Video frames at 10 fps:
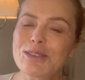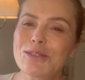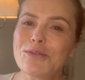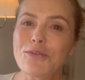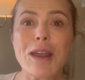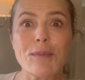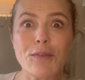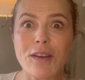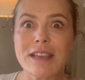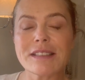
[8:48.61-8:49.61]
to frame the
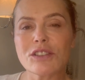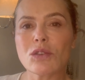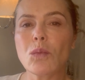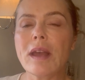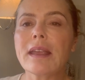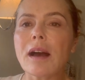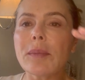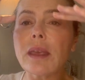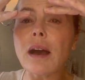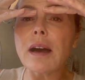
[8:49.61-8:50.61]
face and to wake up
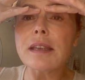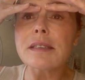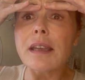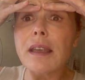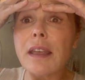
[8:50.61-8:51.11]
the eyes